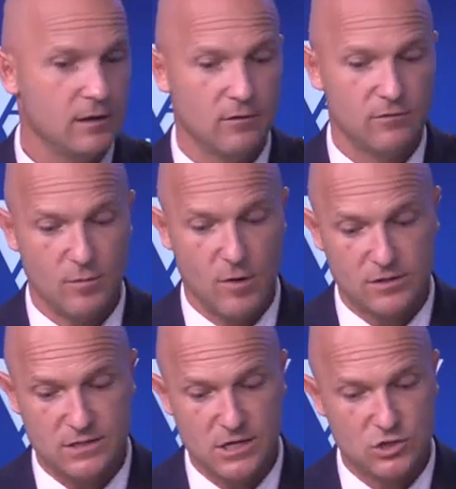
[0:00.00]
from our
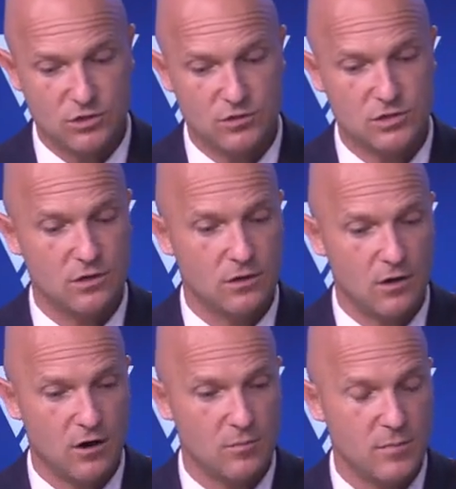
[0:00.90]
teachers,
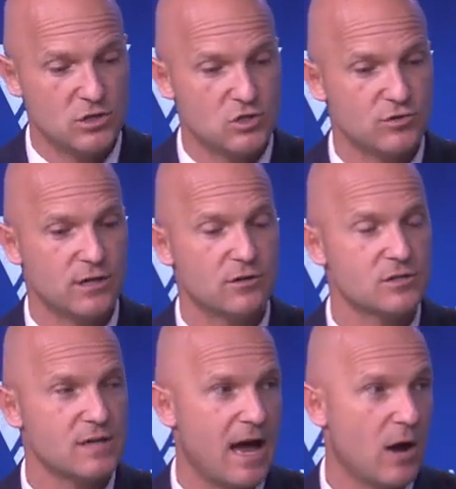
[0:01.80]
our
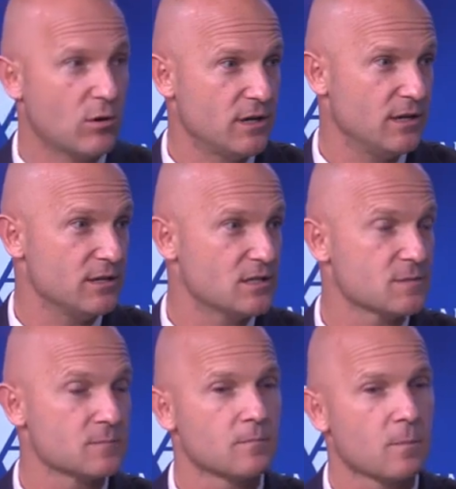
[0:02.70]
administrators, our
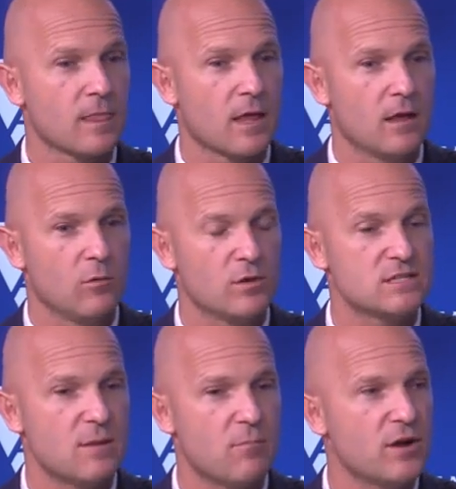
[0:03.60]
kids. What
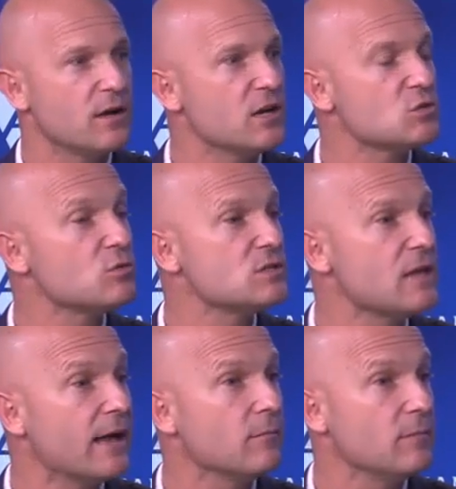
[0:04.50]
separated us was
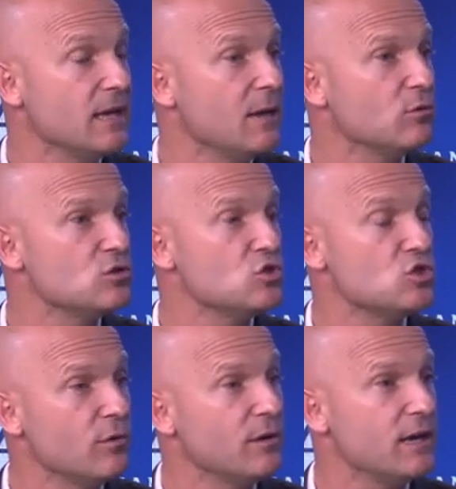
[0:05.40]
that being able to
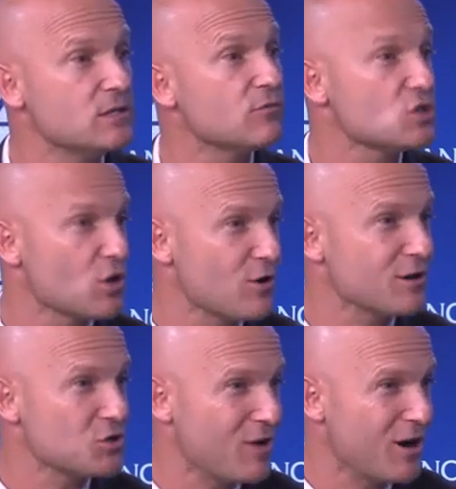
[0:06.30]
showcase the return
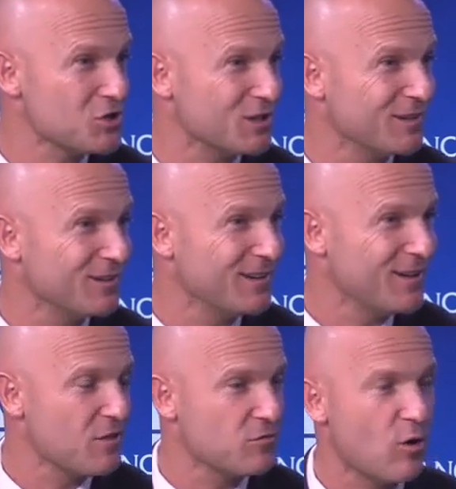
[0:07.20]
on instruction
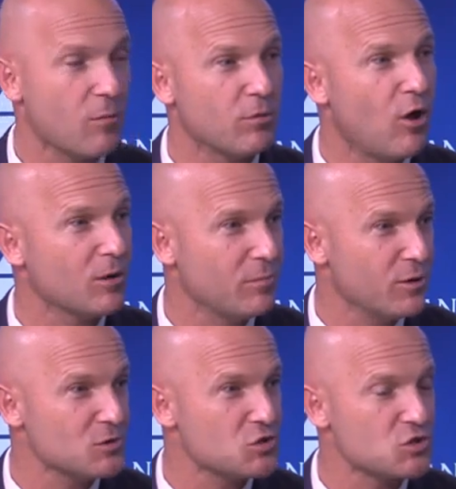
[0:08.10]
through our blog
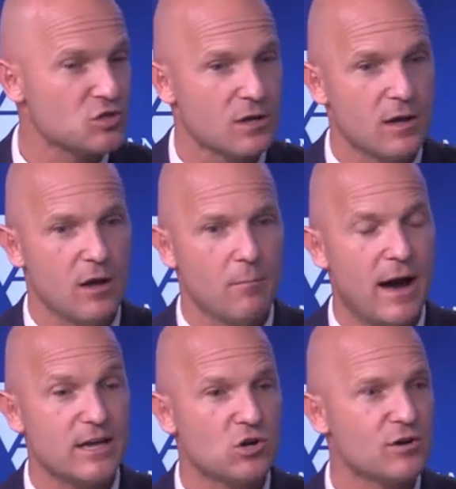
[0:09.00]
posts,
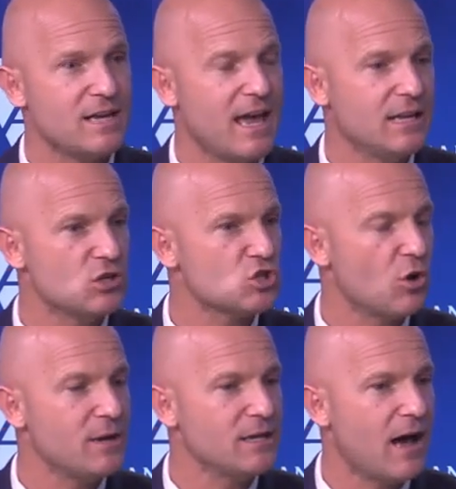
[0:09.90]
by
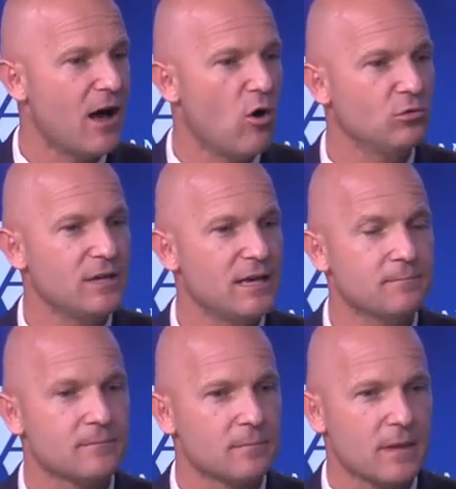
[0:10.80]
showing
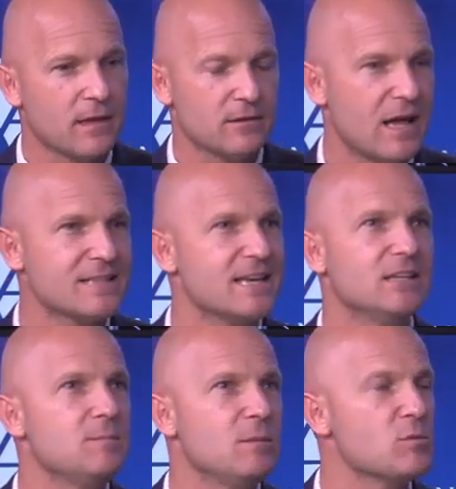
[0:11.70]
not
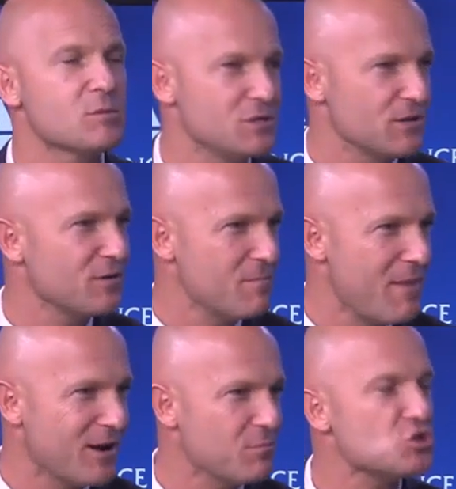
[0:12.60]
telling people we were different and
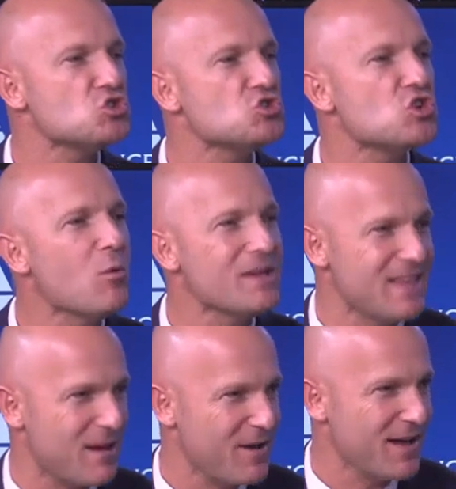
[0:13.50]
better, but showing
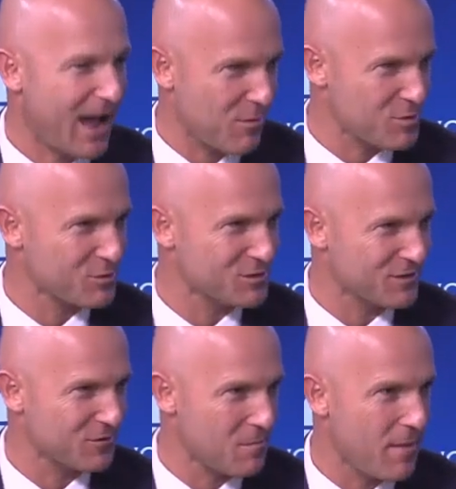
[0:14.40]
them how we were
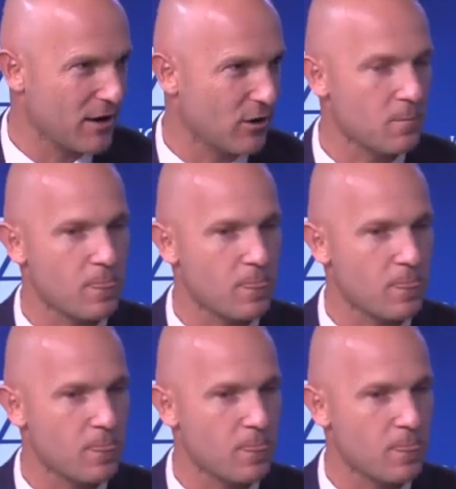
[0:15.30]
different and better.